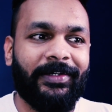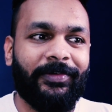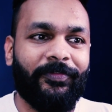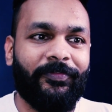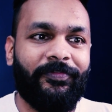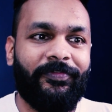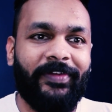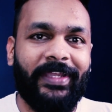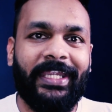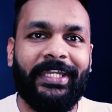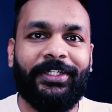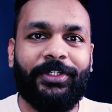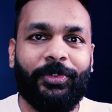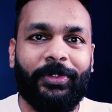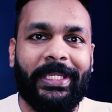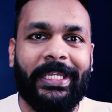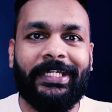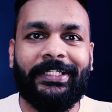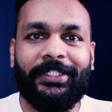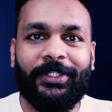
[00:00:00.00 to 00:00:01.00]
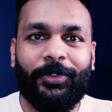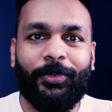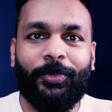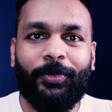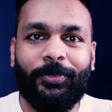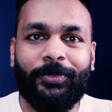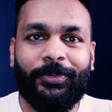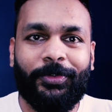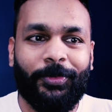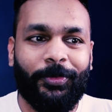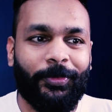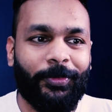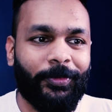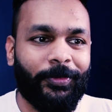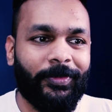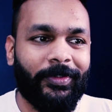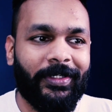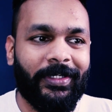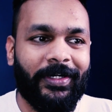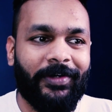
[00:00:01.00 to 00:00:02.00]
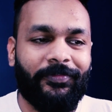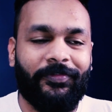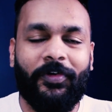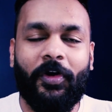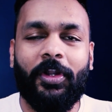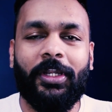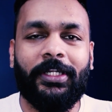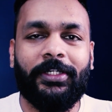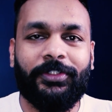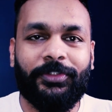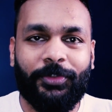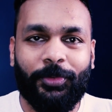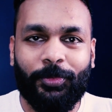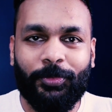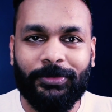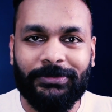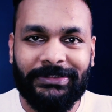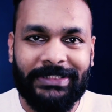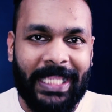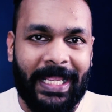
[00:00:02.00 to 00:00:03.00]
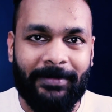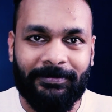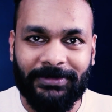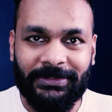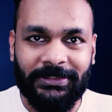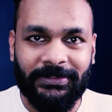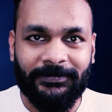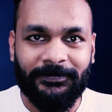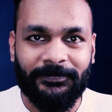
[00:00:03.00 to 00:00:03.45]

way to get you to fall into scams.